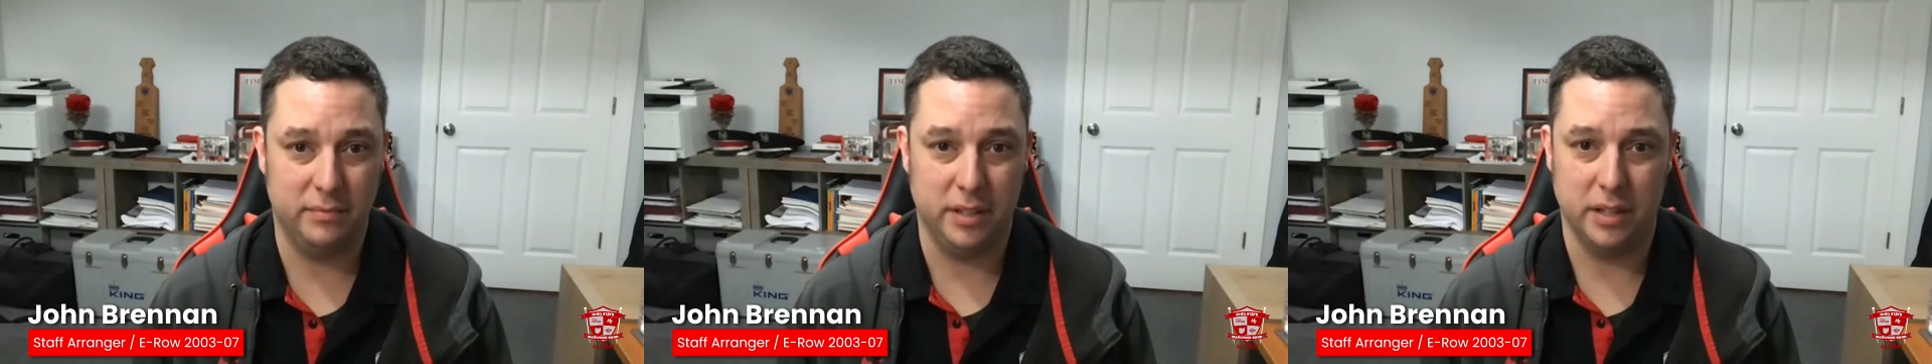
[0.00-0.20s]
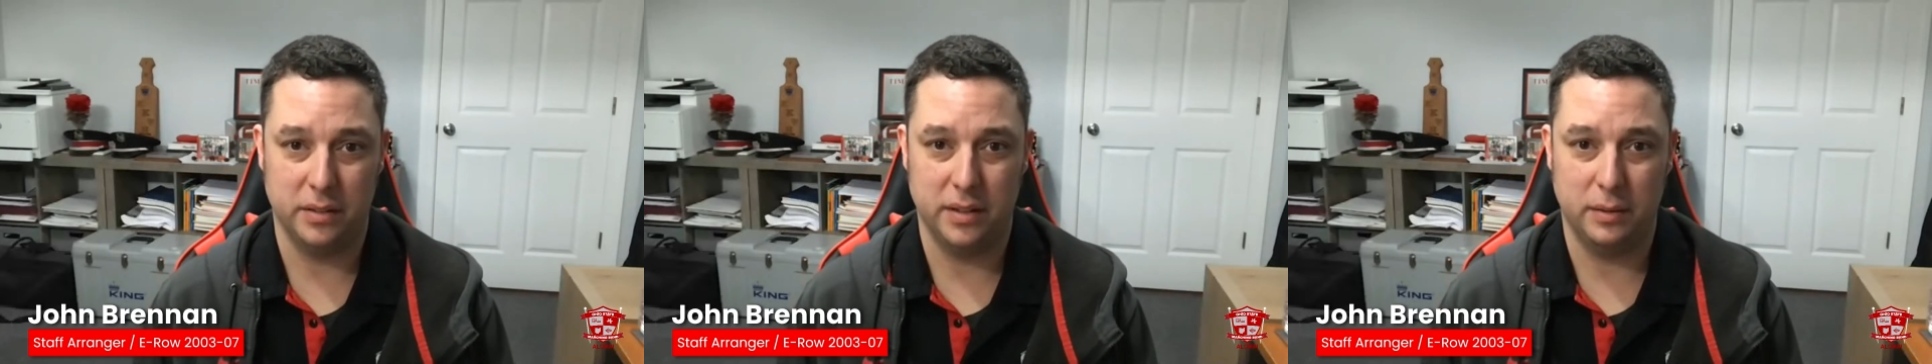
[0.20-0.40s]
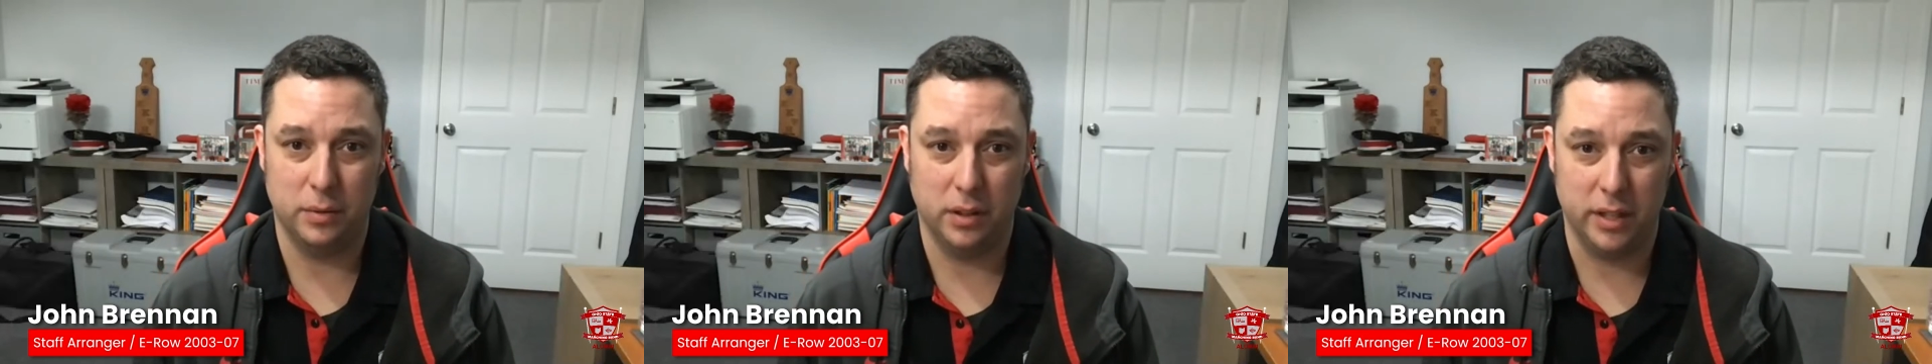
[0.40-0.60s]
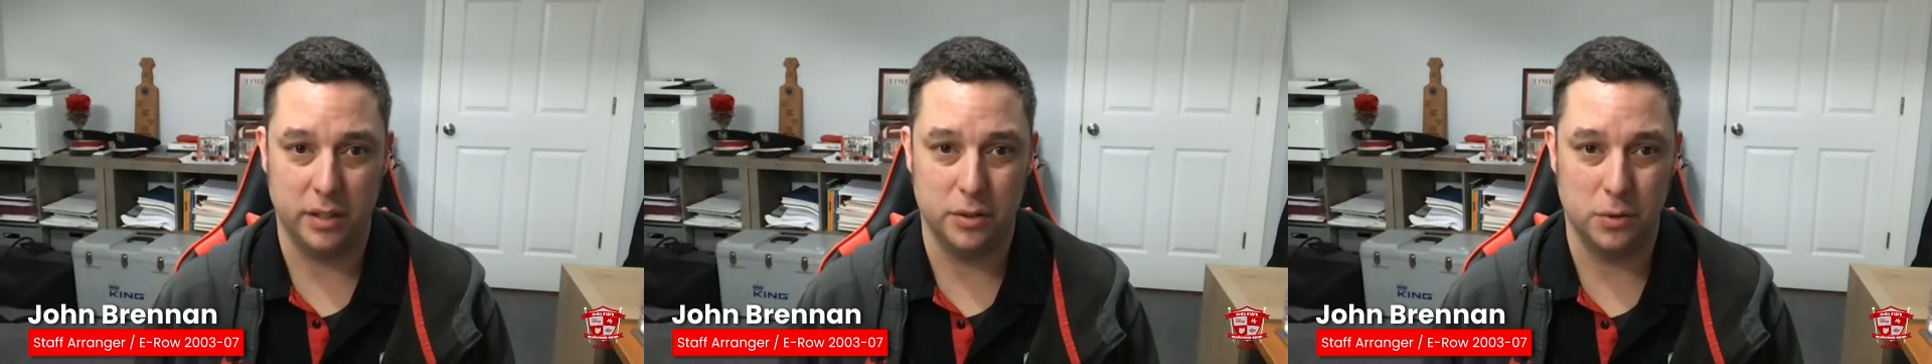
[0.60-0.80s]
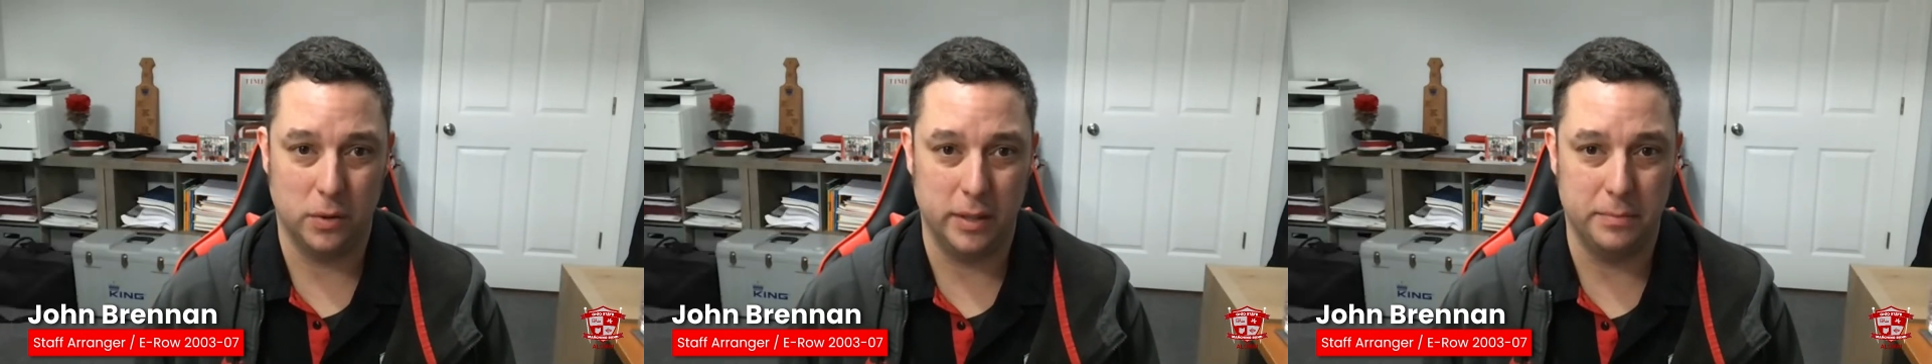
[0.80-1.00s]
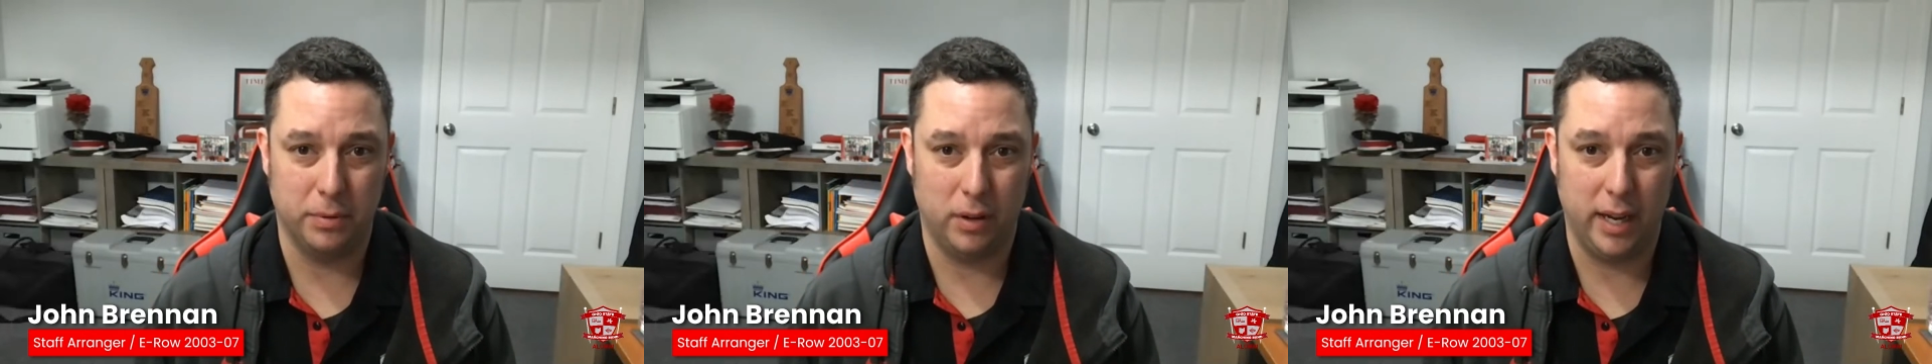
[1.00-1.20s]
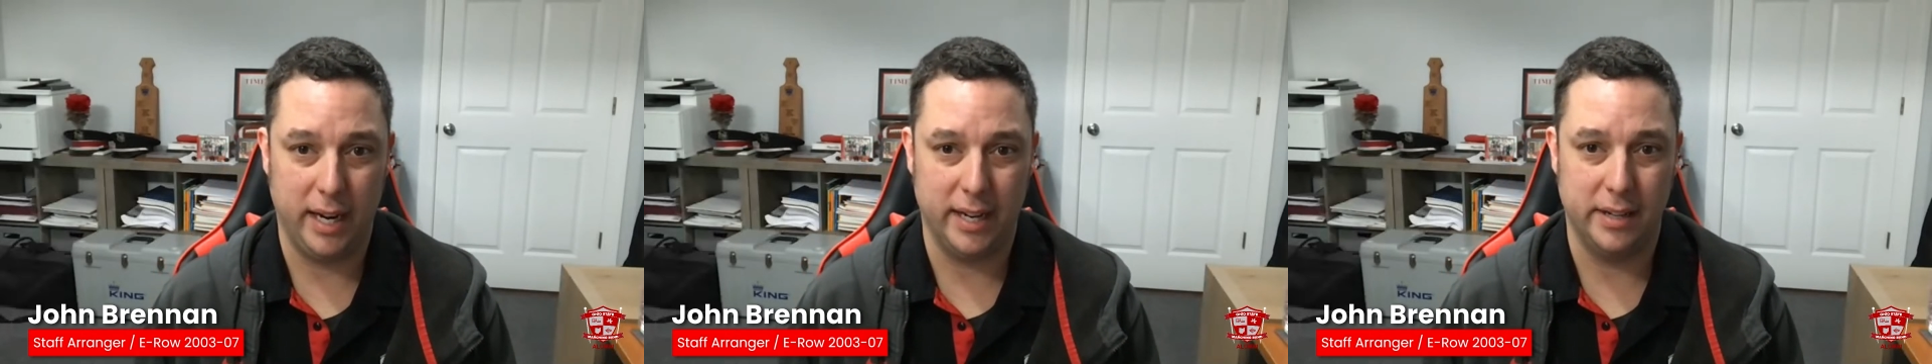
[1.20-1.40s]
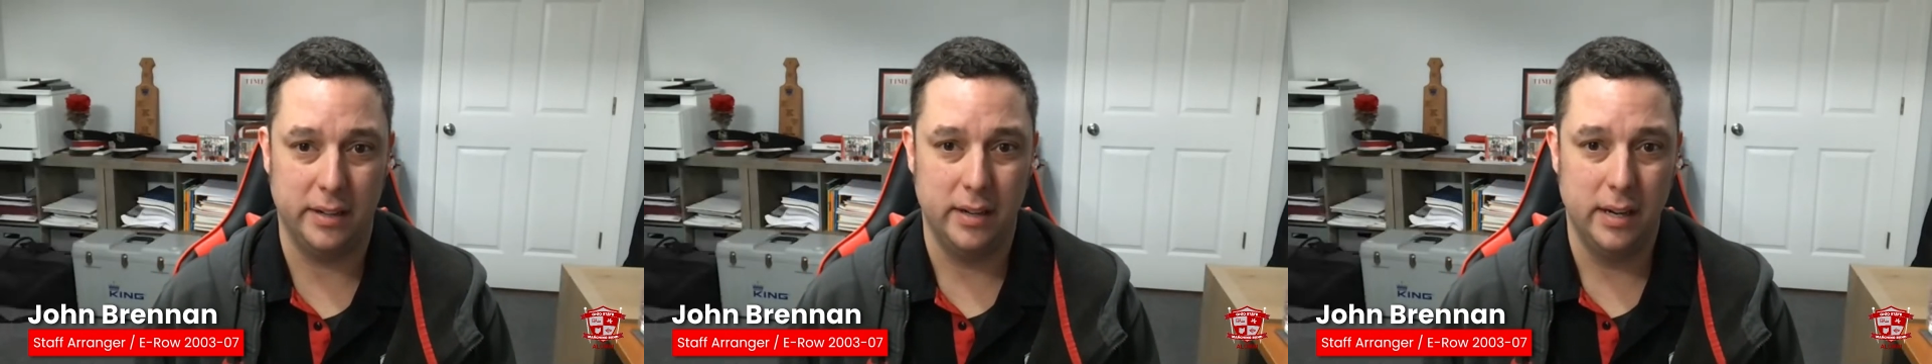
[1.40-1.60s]
they really enjoyed
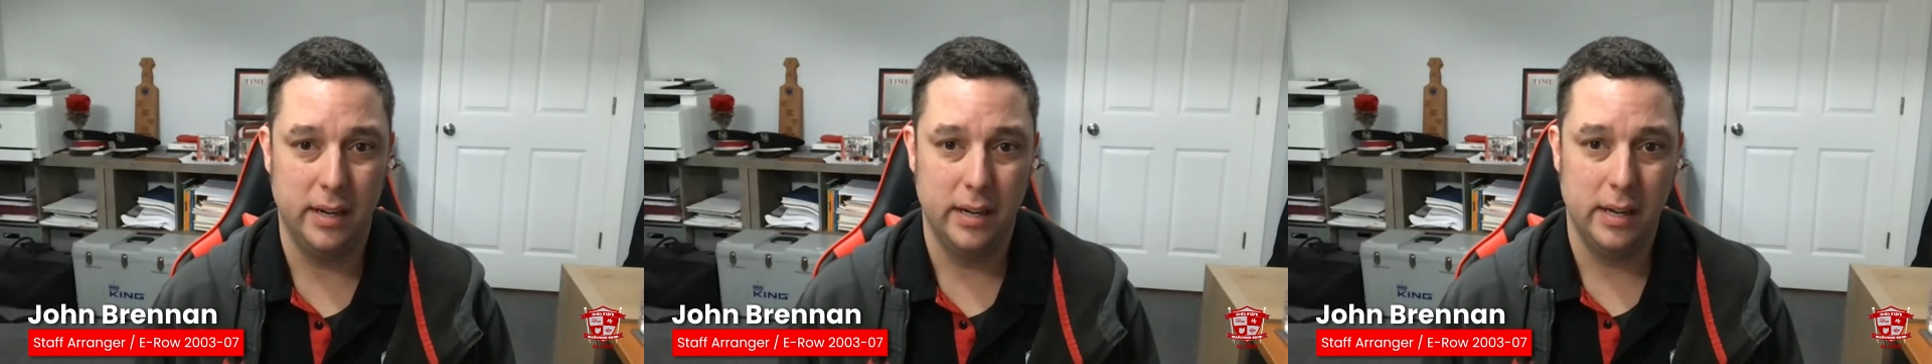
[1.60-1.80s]
playing